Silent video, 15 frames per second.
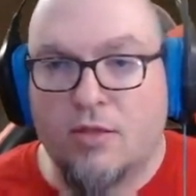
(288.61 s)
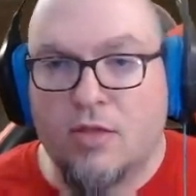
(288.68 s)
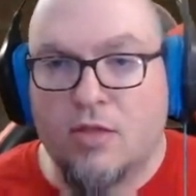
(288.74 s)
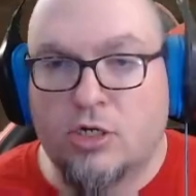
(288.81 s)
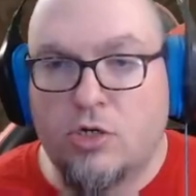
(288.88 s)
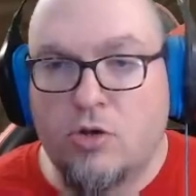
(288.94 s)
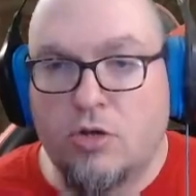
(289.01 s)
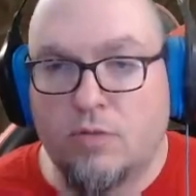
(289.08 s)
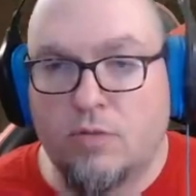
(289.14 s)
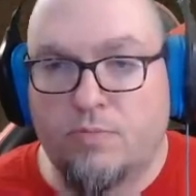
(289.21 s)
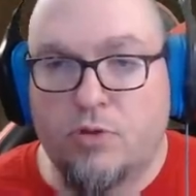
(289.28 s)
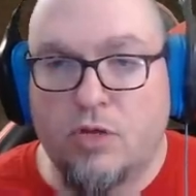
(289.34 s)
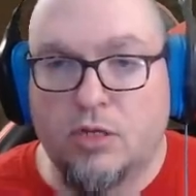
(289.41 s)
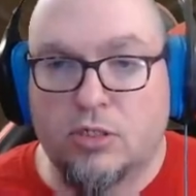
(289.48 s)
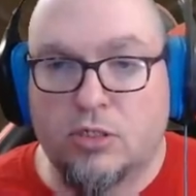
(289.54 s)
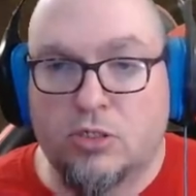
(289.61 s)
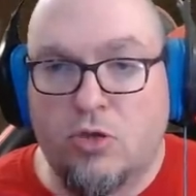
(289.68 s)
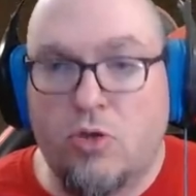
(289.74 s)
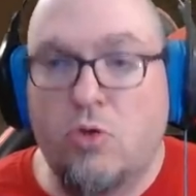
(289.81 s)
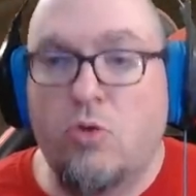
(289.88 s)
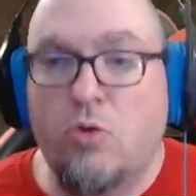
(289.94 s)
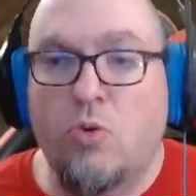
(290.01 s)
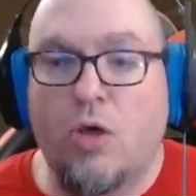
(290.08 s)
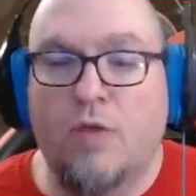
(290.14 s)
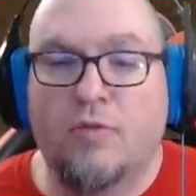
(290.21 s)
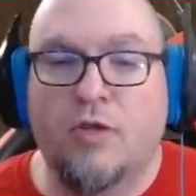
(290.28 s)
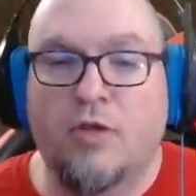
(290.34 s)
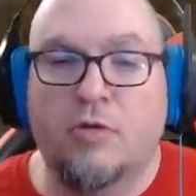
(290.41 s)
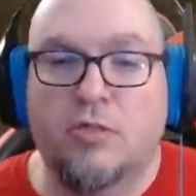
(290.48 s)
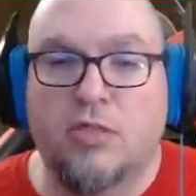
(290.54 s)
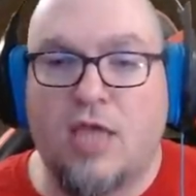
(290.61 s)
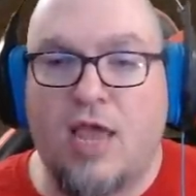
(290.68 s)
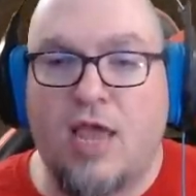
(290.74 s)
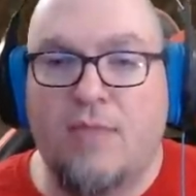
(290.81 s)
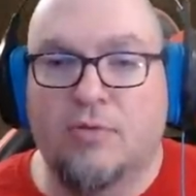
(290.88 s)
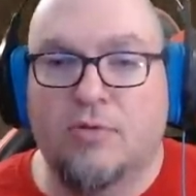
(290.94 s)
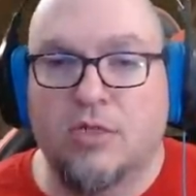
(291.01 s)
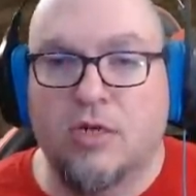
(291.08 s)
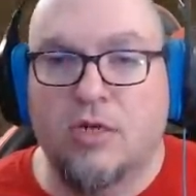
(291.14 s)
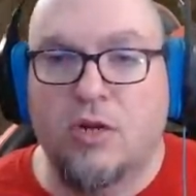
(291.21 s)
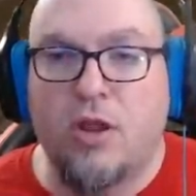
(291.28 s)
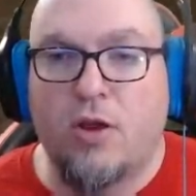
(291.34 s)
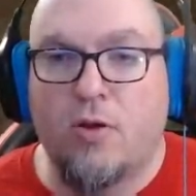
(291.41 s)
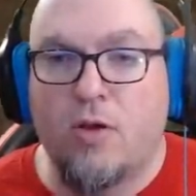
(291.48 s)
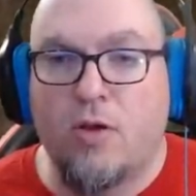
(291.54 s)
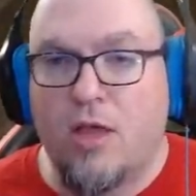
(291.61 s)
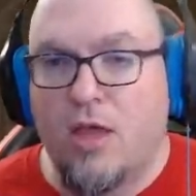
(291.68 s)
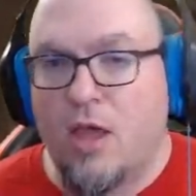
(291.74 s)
that you could put two of those tables in here